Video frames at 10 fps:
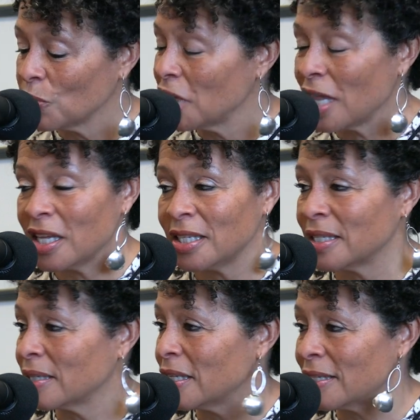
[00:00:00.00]
tell
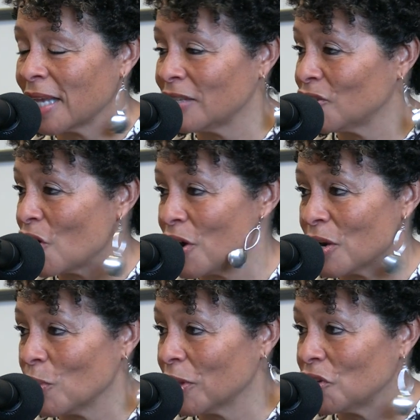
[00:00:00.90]
us, let's get
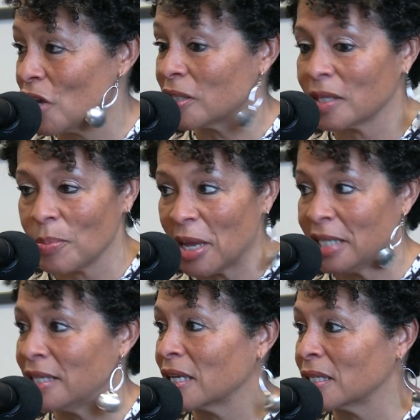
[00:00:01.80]
started with just the
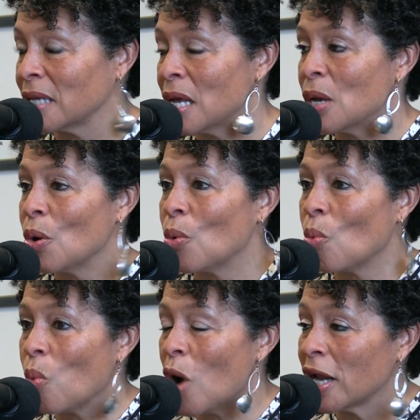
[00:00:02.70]
basics.
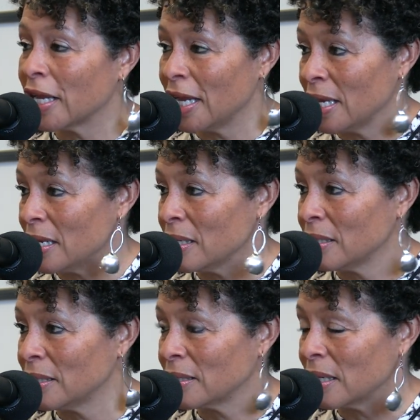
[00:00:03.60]
What
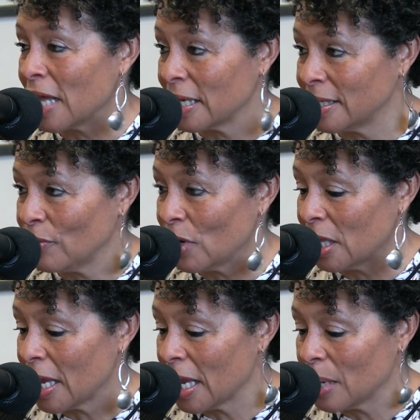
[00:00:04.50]
is Legacy
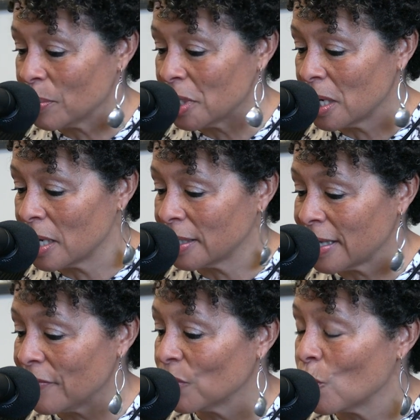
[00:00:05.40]
Reclaimed, a
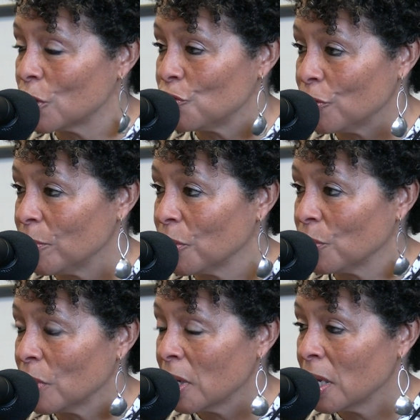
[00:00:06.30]
Seventh Ward
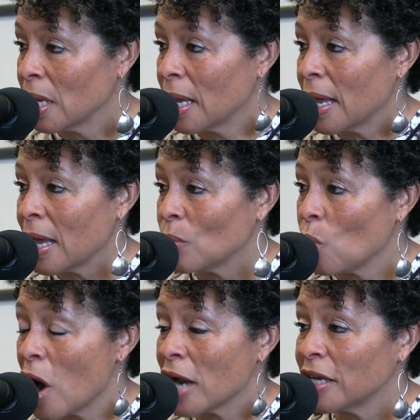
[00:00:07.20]
tribute,
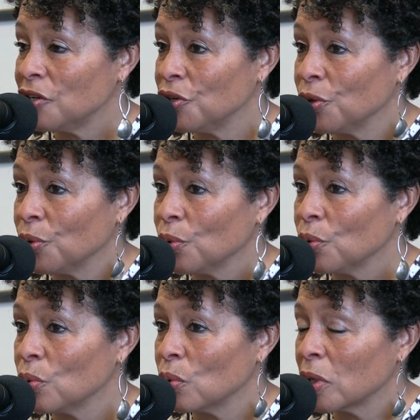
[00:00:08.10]
and why did
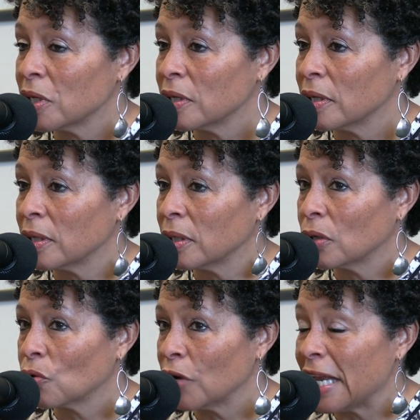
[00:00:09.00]
you
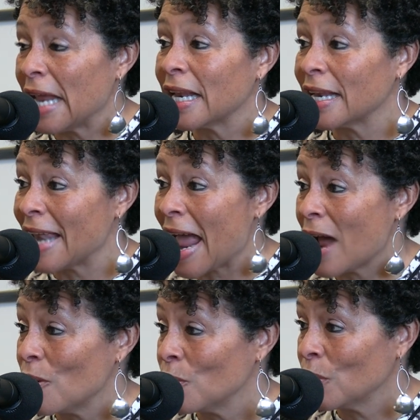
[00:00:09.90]
create it
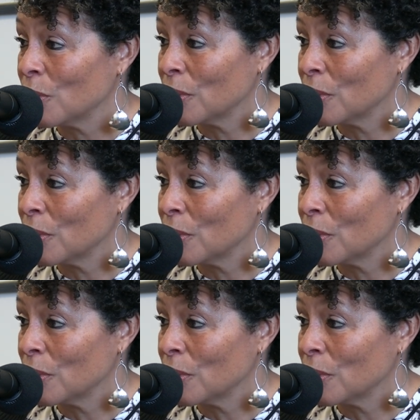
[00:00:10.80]
now?